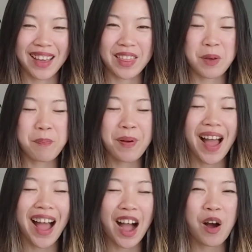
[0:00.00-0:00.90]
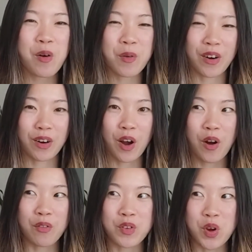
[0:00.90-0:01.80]
the power
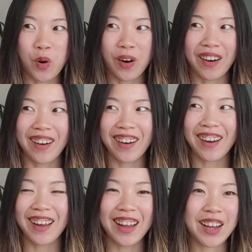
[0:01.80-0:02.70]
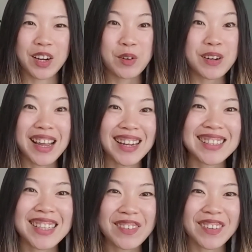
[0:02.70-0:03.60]
of your
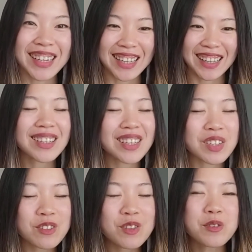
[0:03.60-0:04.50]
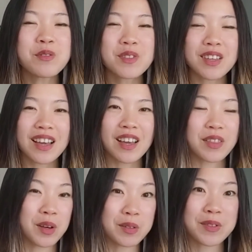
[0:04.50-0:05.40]
creativity. Really use
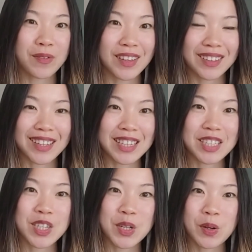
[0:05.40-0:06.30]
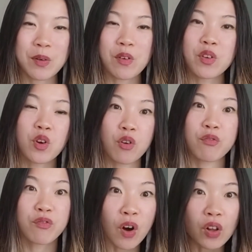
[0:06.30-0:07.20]
those feelings to your
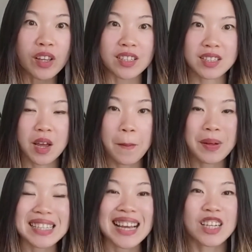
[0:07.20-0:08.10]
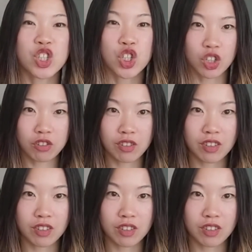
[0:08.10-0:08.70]
fullest potential.